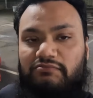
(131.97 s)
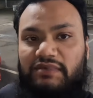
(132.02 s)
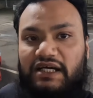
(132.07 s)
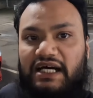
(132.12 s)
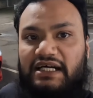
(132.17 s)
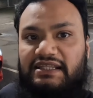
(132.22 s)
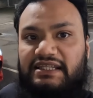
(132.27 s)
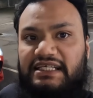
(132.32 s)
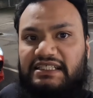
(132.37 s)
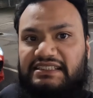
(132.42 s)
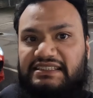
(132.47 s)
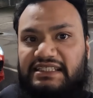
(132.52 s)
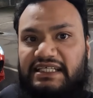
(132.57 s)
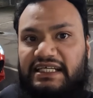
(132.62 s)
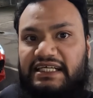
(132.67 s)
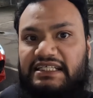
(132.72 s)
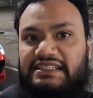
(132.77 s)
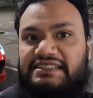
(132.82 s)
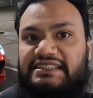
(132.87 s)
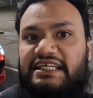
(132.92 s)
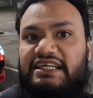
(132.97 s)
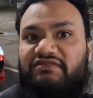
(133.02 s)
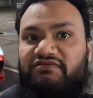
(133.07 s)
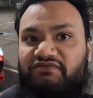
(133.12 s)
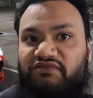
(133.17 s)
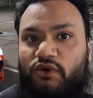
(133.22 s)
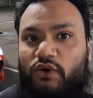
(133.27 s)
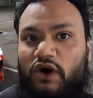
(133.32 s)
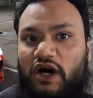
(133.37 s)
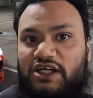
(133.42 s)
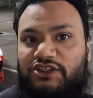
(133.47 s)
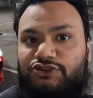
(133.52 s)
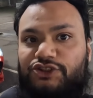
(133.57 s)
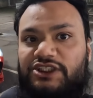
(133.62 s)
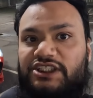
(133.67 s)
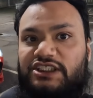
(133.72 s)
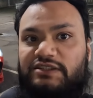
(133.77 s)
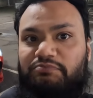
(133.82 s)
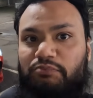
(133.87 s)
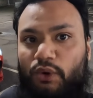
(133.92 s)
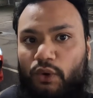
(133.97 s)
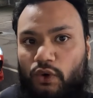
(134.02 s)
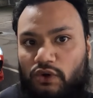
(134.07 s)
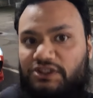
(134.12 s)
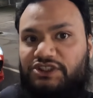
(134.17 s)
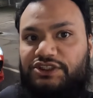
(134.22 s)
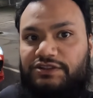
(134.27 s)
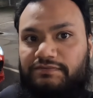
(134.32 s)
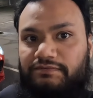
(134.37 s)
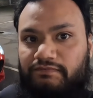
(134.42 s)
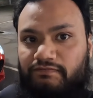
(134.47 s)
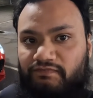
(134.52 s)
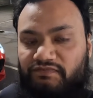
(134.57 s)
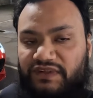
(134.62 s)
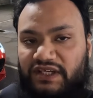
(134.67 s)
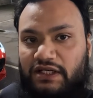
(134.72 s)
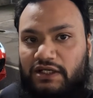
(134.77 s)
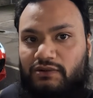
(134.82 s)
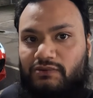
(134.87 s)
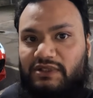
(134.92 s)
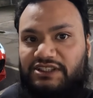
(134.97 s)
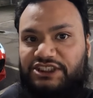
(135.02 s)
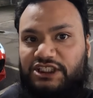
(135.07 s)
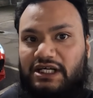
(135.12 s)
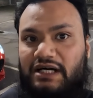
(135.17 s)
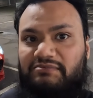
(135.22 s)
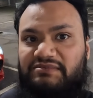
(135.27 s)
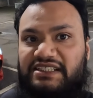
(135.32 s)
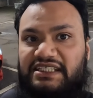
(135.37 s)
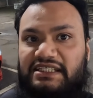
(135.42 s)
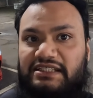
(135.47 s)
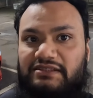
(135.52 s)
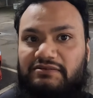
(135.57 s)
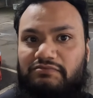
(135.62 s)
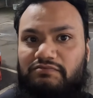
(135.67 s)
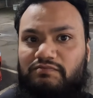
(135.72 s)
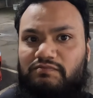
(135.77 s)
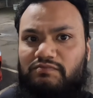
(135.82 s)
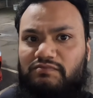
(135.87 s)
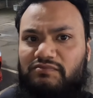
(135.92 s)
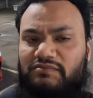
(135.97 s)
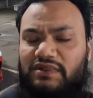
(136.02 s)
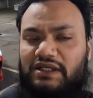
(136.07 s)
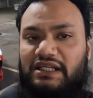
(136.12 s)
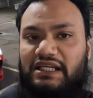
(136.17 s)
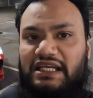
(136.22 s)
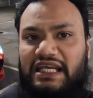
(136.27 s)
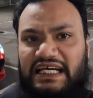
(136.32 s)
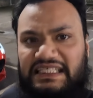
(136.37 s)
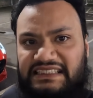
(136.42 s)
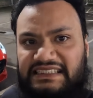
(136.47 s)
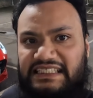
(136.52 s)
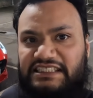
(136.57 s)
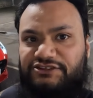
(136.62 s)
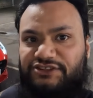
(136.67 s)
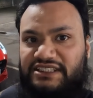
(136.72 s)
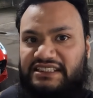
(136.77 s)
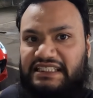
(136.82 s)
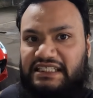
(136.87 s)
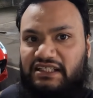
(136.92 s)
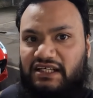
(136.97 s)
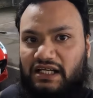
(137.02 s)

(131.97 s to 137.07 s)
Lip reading: And this is the 400 Sport, which comes in less interesting